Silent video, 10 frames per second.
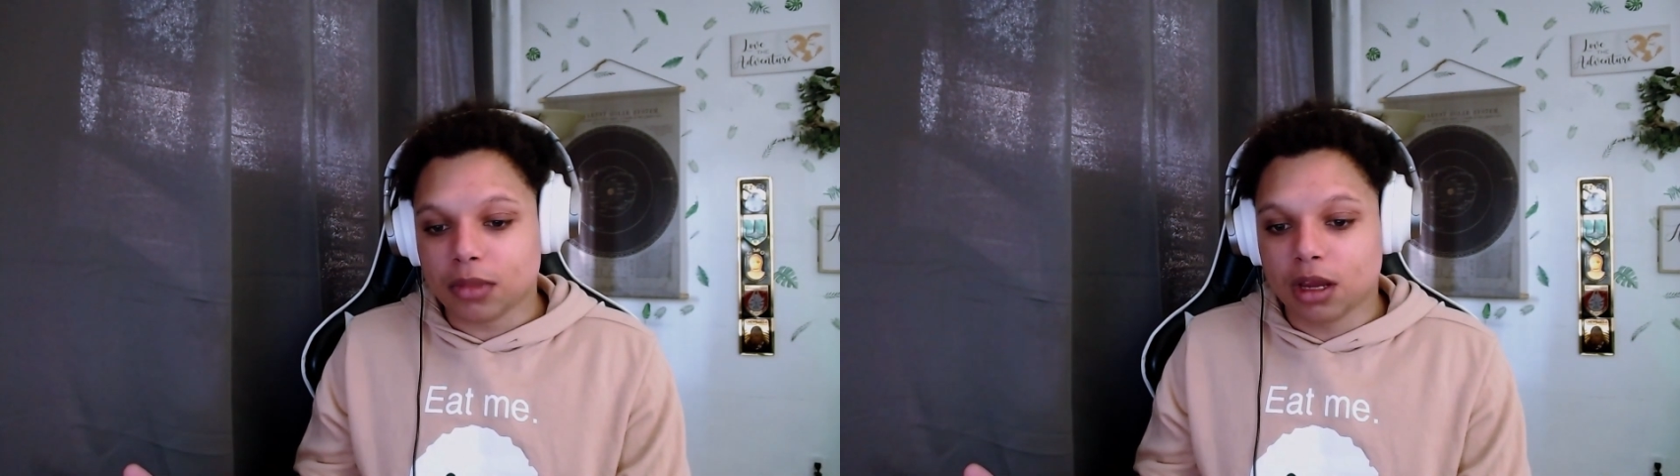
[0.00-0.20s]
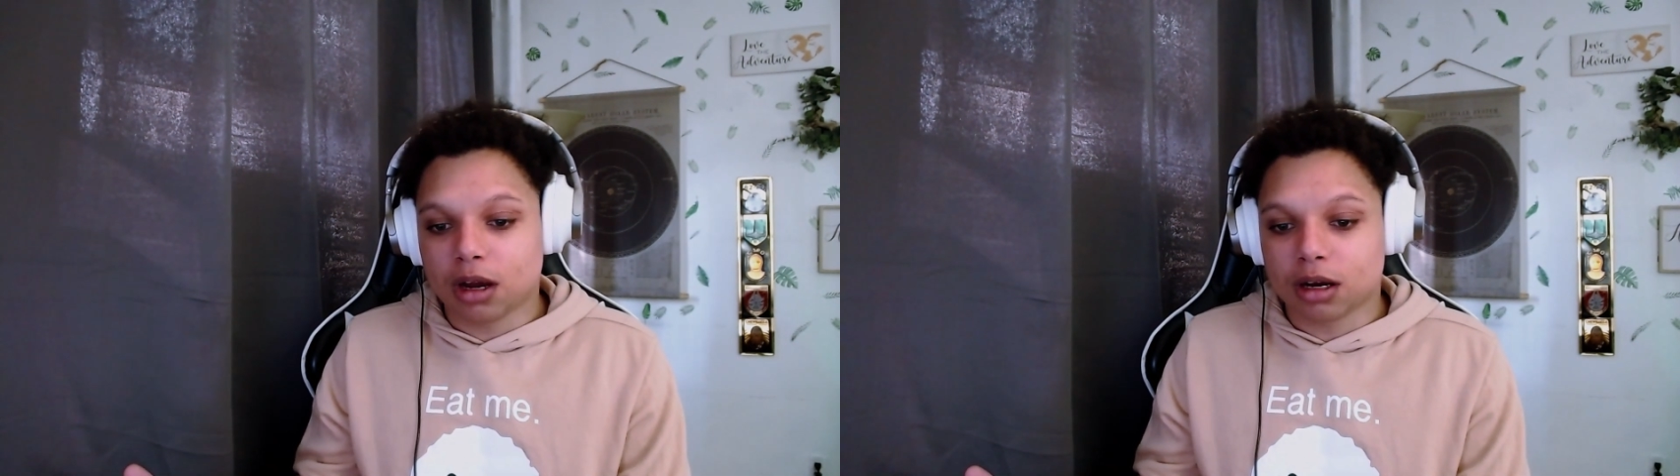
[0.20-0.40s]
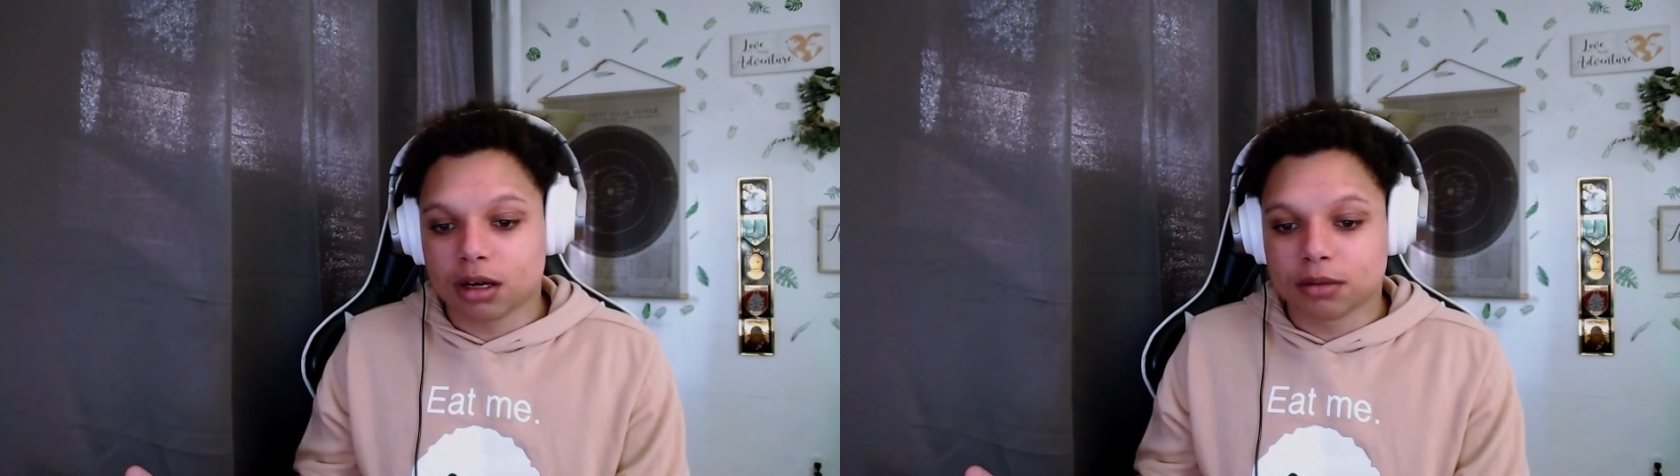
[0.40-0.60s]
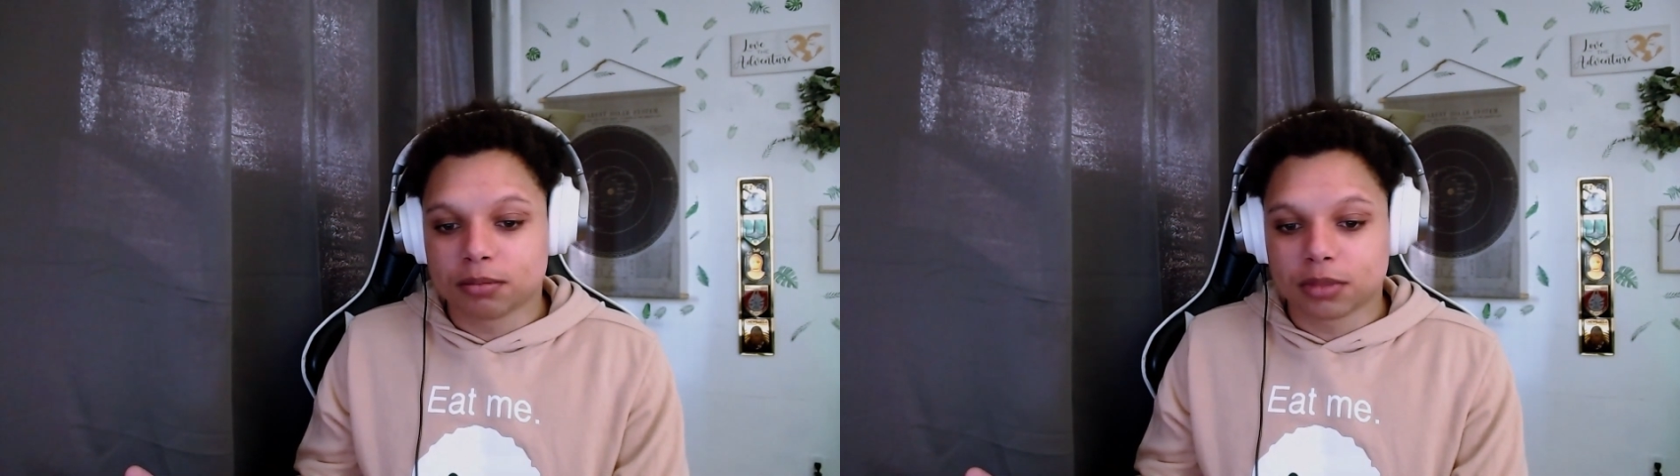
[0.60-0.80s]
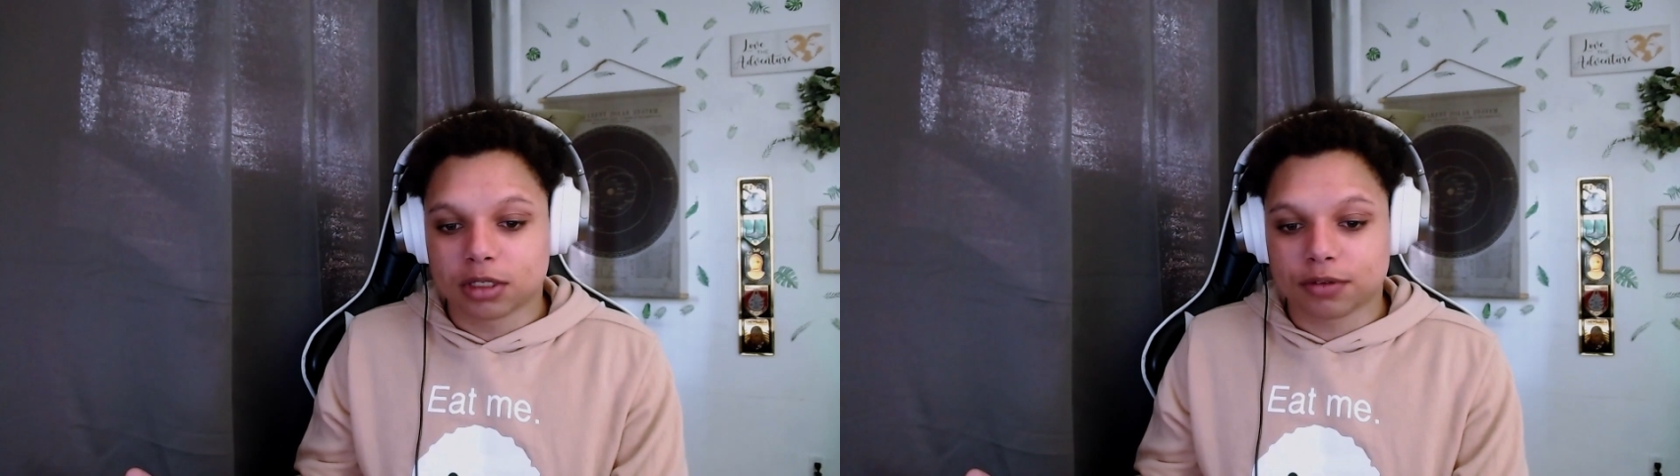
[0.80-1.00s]

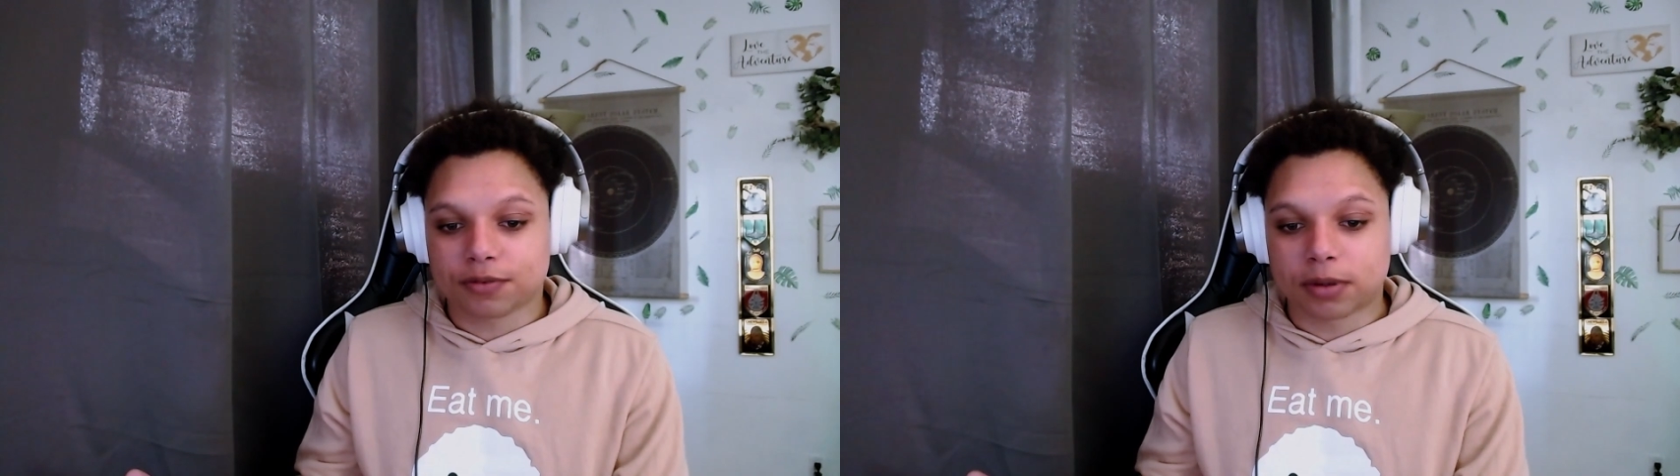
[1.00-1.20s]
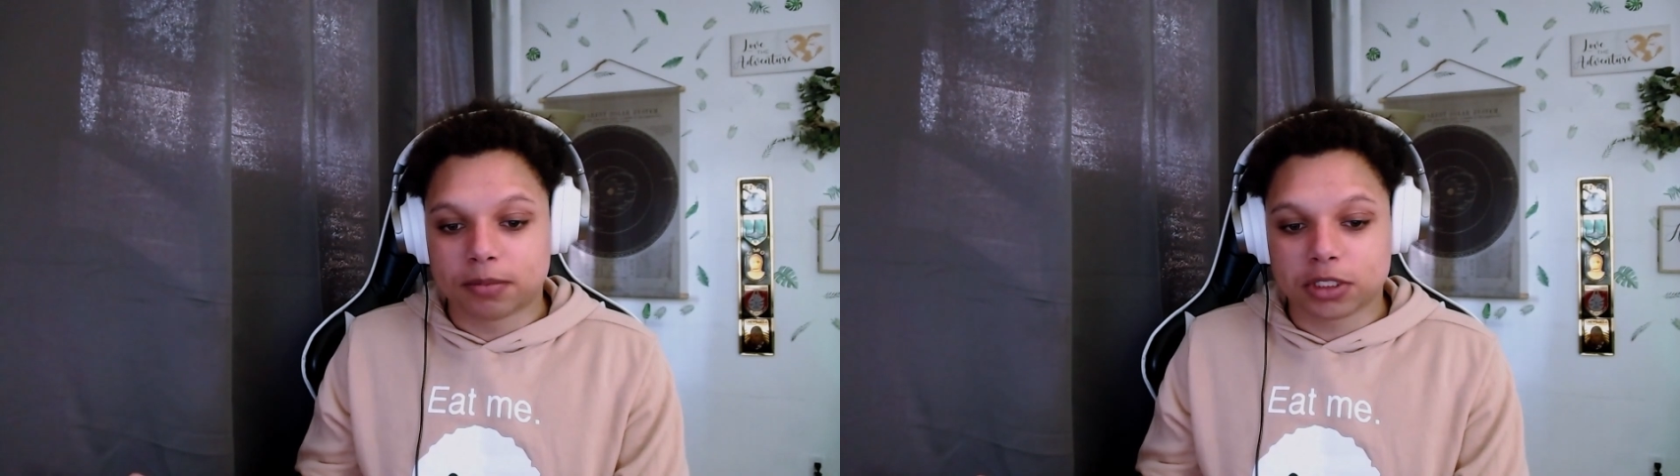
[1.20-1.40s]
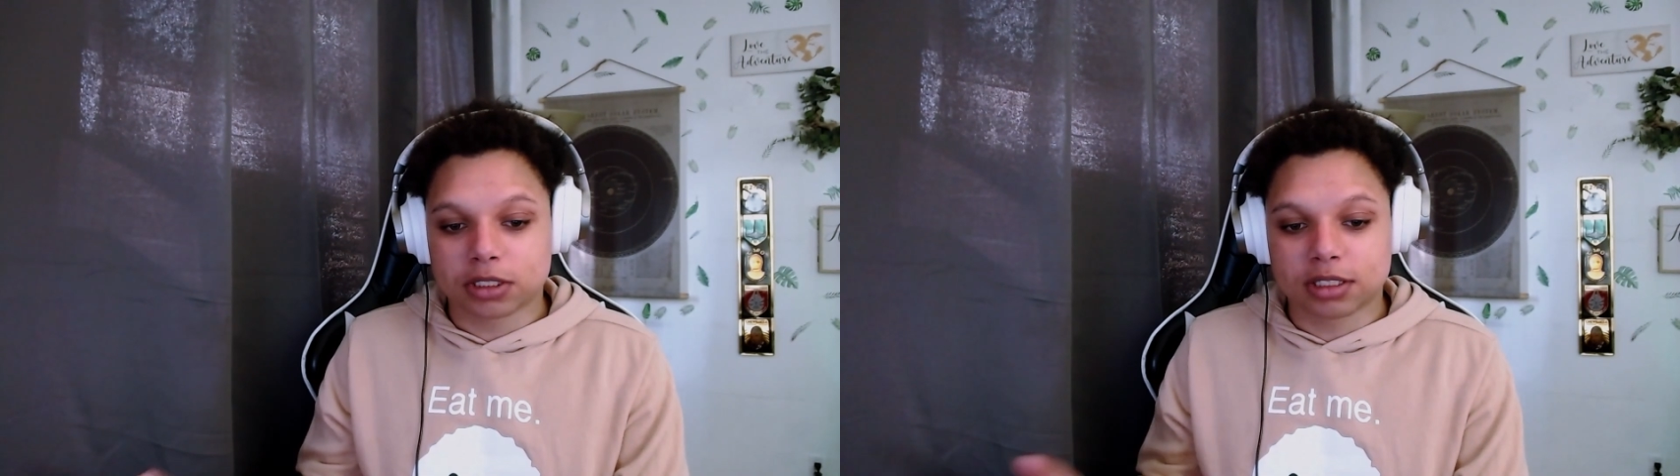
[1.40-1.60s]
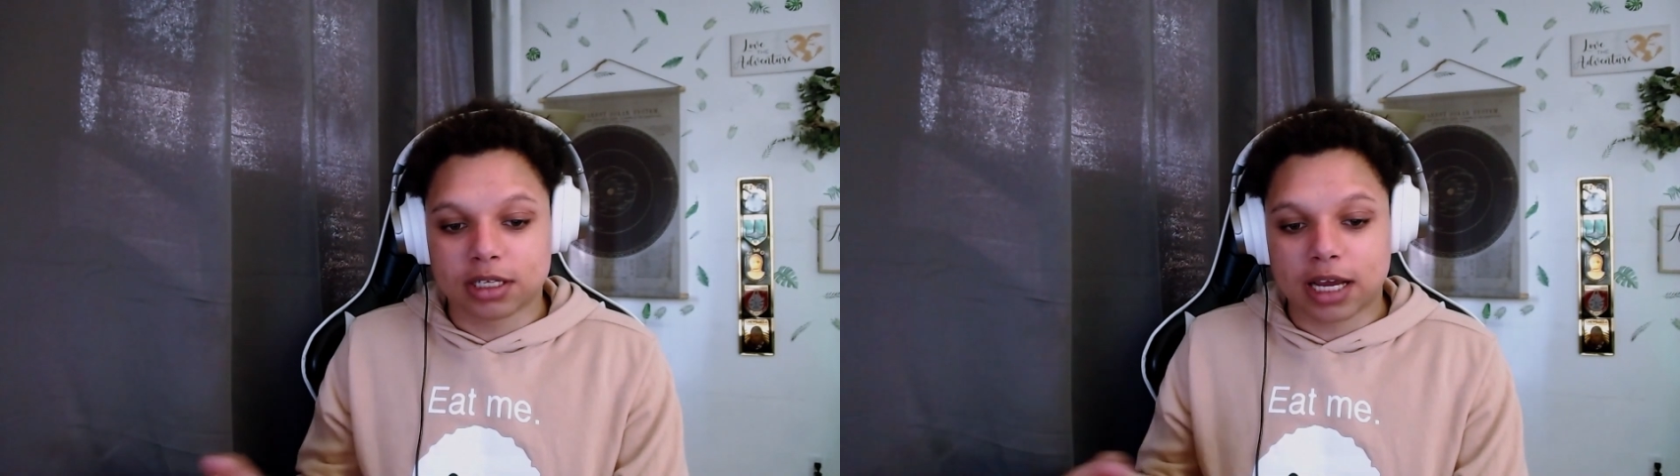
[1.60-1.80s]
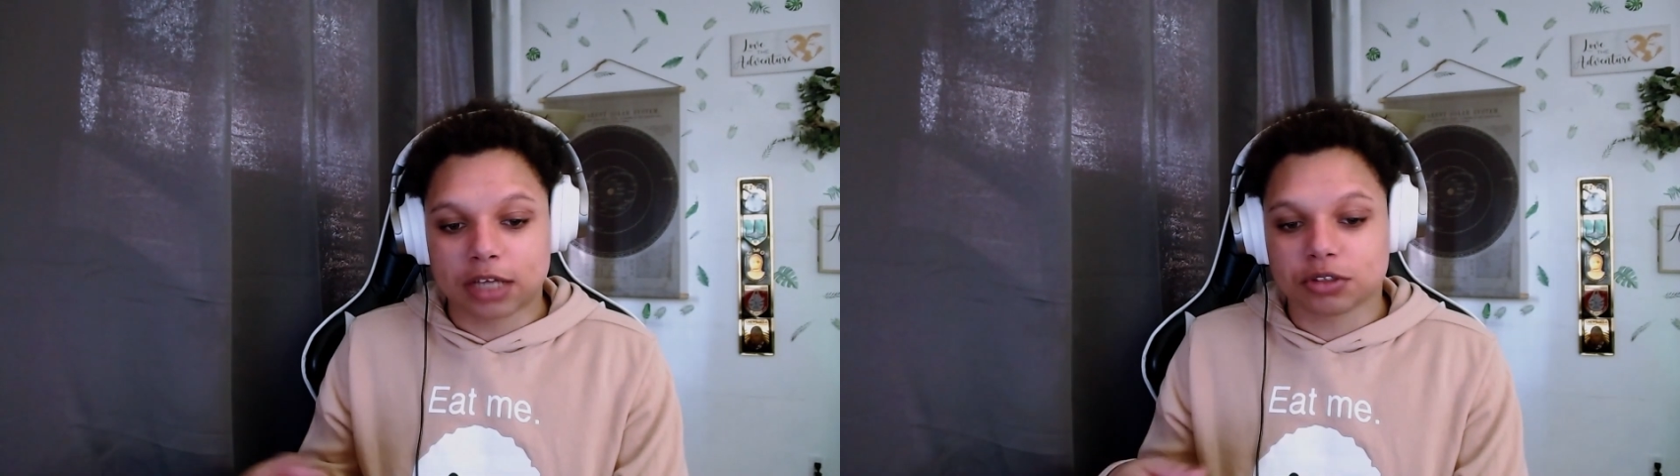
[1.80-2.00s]
From just the
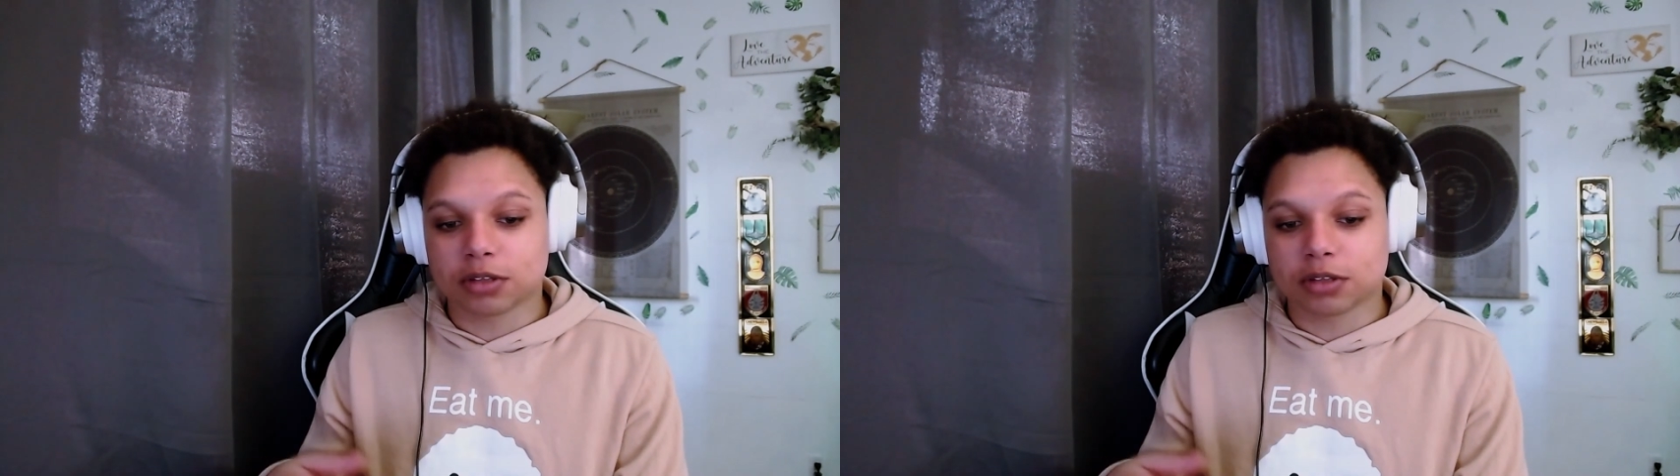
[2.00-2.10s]
natural